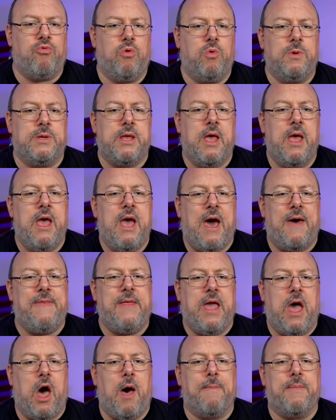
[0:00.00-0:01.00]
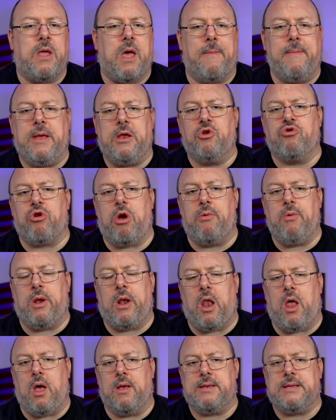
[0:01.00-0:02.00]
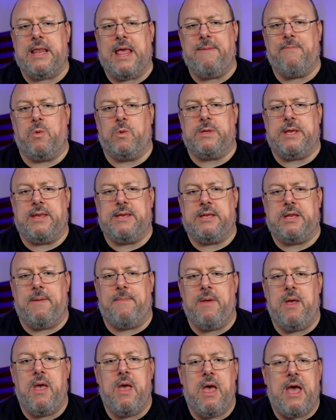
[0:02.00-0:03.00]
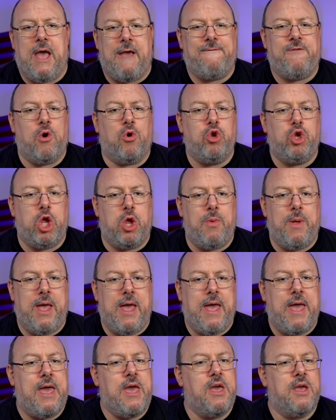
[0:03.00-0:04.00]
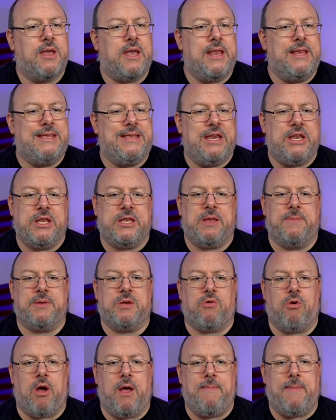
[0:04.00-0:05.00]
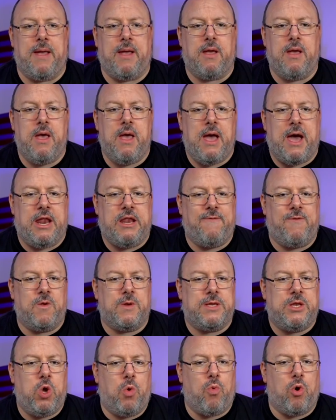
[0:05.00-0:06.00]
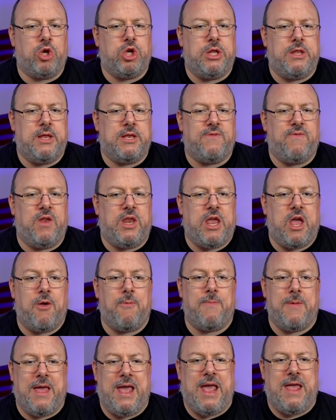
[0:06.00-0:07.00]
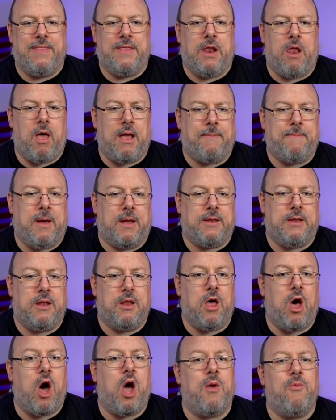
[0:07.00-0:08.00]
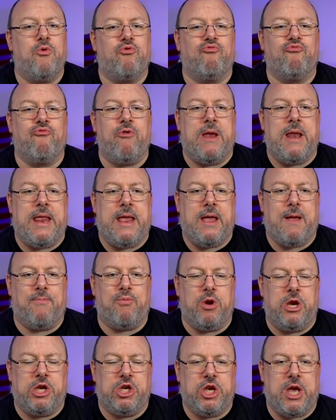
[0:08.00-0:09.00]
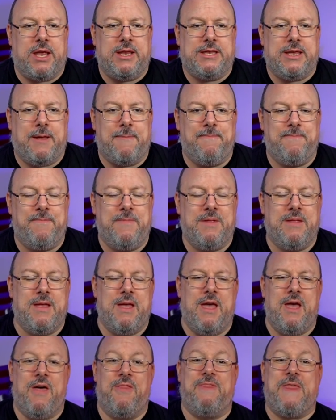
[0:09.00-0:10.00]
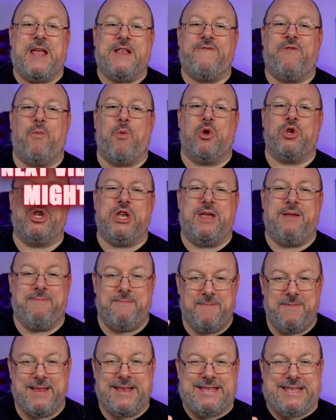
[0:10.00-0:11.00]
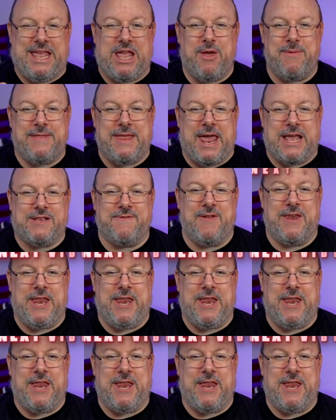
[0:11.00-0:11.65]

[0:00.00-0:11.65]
rules and the upcoming drone class label system. If you're new here, consider subscribing. And if you're still watching this video, hit the like button. I would really appreciate it. Thanks for watching. See you in the next